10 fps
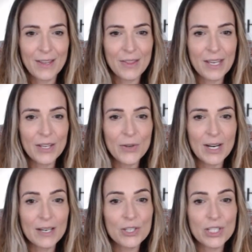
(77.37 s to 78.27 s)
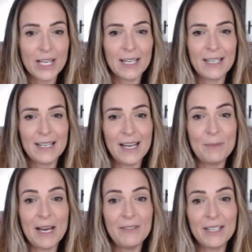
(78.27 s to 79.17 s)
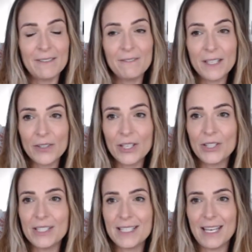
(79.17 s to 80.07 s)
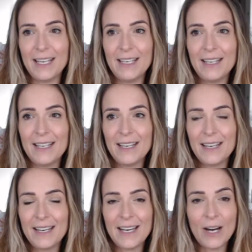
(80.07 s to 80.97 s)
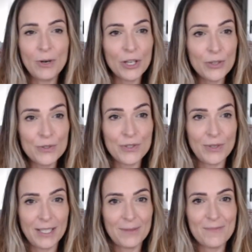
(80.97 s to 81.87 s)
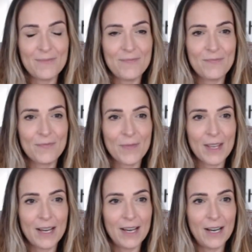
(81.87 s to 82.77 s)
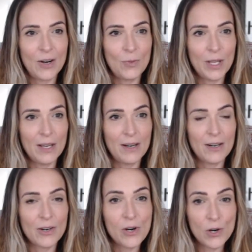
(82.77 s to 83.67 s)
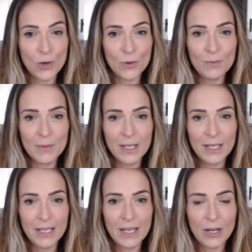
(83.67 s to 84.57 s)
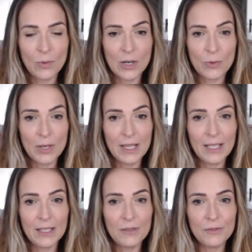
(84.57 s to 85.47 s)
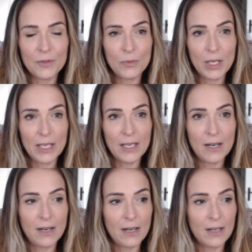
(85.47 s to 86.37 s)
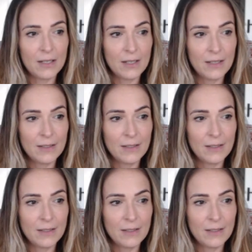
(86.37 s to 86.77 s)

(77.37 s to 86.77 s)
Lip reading: Thank you, Akshara. I'm having a very good day. How are you doing? We are home where we live. We are,